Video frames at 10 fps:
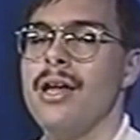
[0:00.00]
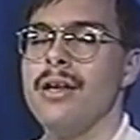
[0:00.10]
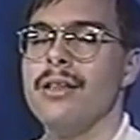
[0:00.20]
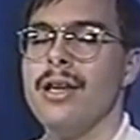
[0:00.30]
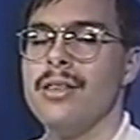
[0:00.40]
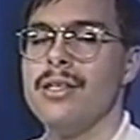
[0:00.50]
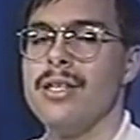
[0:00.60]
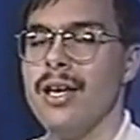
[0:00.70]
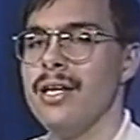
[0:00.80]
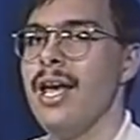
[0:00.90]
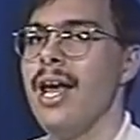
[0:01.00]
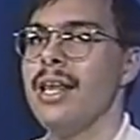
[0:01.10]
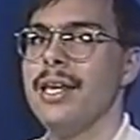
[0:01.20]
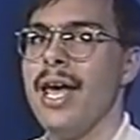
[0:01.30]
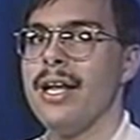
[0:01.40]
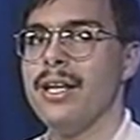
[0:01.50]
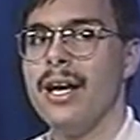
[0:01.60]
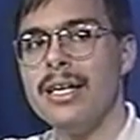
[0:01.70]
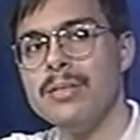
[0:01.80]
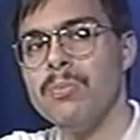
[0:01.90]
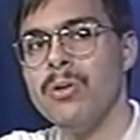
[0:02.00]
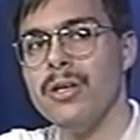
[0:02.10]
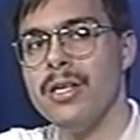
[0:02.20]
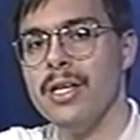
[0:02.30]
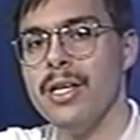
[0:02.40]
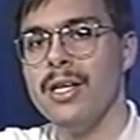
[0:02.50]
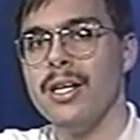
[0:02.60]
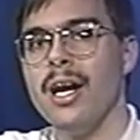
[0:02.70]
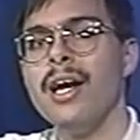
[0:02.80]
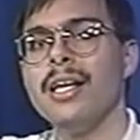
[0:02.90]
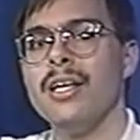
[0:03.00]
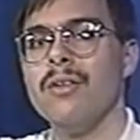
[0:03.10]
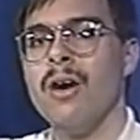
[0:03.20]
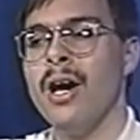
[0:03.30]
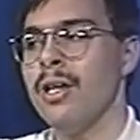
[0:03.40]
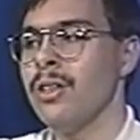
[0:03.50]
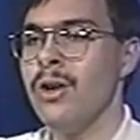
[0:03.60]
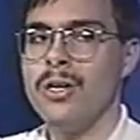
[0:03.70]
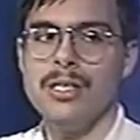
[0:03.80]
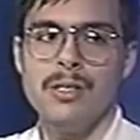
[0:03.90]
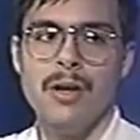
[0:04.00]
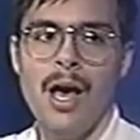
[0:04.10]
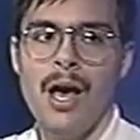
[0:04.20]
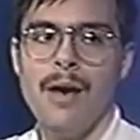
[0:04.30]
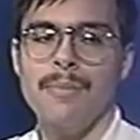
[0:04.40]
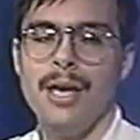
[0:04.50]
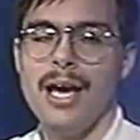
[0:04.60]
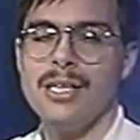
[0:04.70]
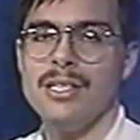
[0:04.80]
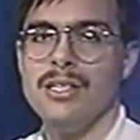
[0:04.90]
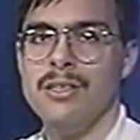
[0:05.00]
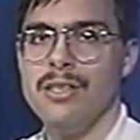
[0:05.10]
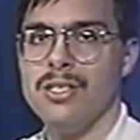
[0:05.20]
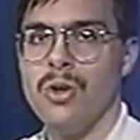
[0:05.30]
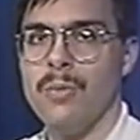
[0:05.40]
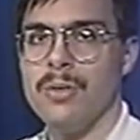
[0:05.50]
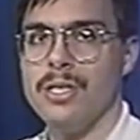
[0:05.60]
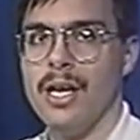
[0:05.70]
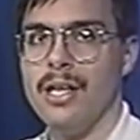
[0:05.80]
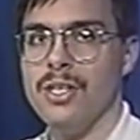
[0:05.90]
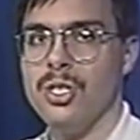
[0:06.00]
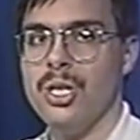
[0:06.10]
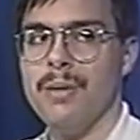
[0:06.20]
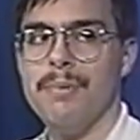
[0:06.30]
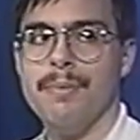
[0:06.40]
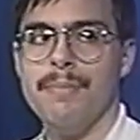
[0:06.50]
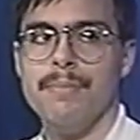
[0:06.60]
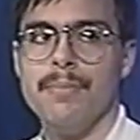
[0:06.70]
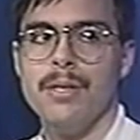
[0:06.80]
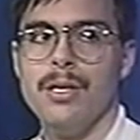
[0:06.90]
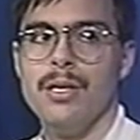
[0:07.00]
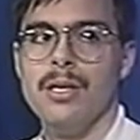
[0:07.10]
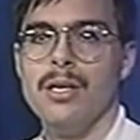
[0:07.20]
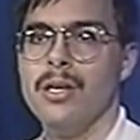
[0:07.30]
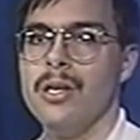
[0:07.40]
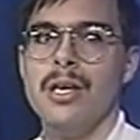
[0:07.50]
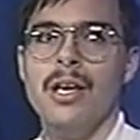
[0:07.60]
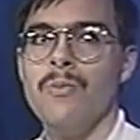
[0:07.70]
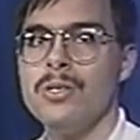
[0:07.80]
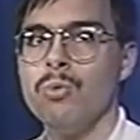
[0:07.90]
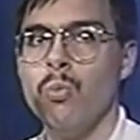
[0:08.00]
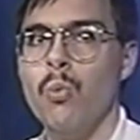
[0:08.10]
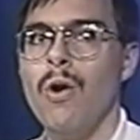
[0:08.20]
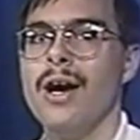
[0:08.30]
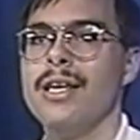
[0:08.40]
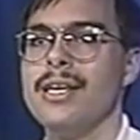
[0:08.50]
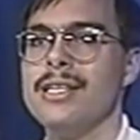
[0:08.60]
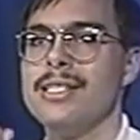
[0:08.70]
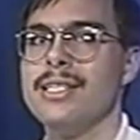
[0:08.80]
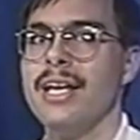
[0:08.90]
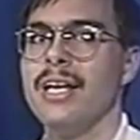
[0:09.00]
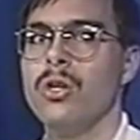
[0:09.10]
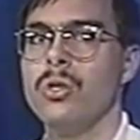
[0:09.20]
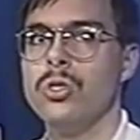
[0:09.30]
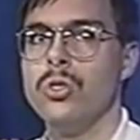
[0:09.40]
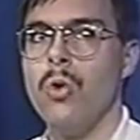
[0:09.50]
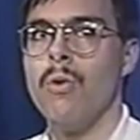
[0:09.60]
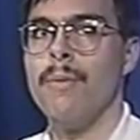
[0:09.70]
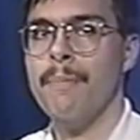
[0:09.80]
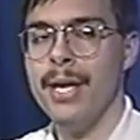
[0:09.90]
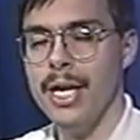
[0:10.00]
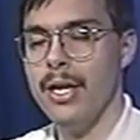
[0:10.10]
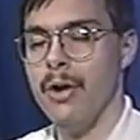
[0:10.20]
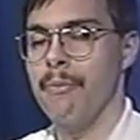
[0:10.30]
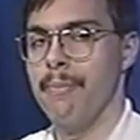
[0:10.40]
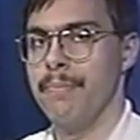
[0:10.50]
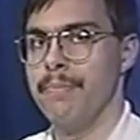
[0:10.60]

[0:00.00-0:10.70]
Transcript: And unlike the Titanic had an iceberg cutting a large gas into the starboard side of the ship, it was one single torpedo.